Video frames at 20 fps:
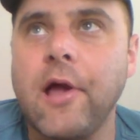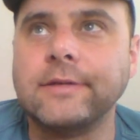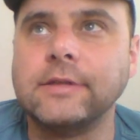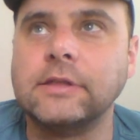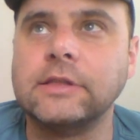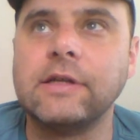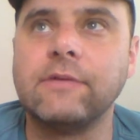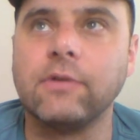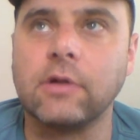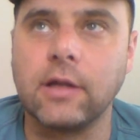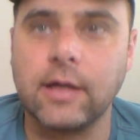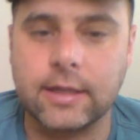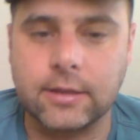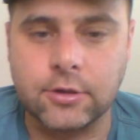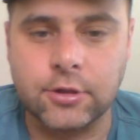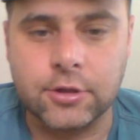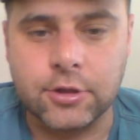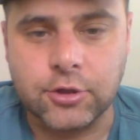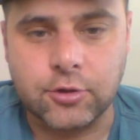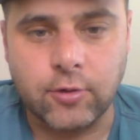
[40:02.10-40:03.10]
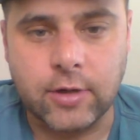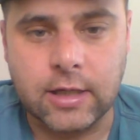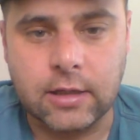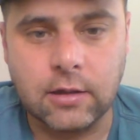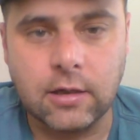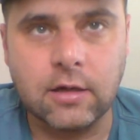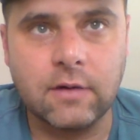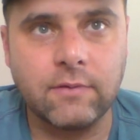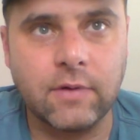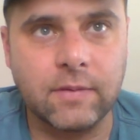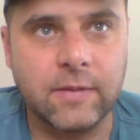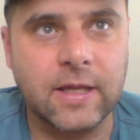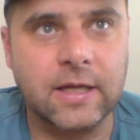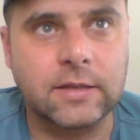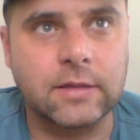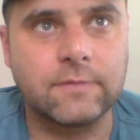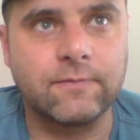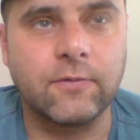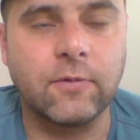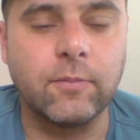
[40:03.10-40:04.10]
never like just straight love. And that,
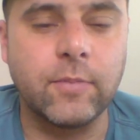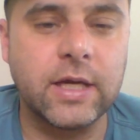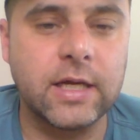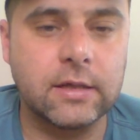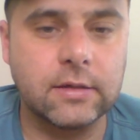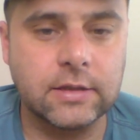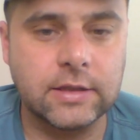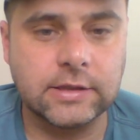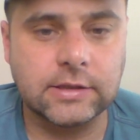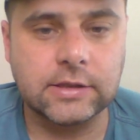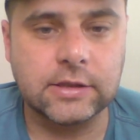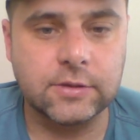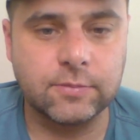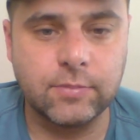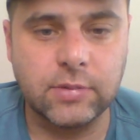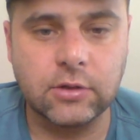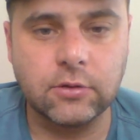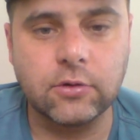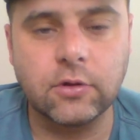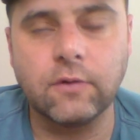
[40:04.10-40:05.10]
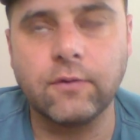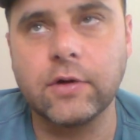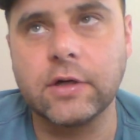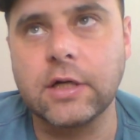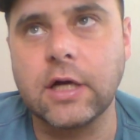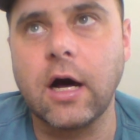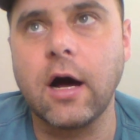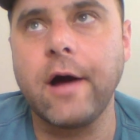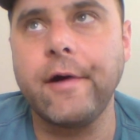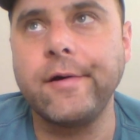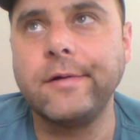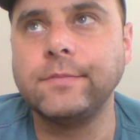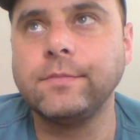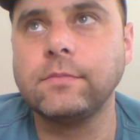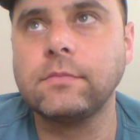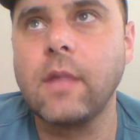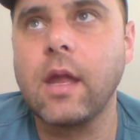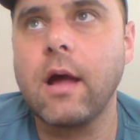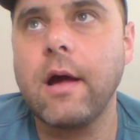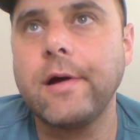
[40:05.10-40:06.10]
for me at least, is built over time,
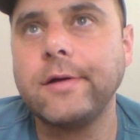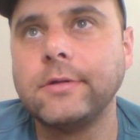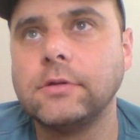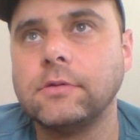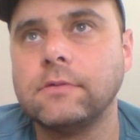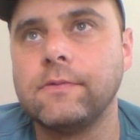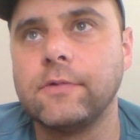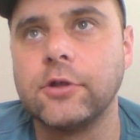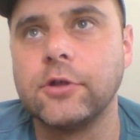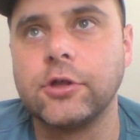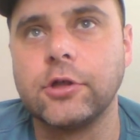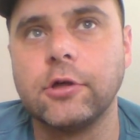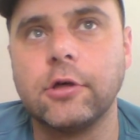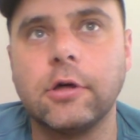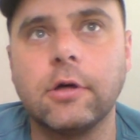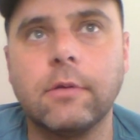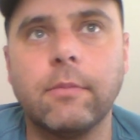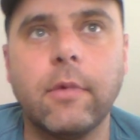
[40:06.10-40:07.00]
for sure.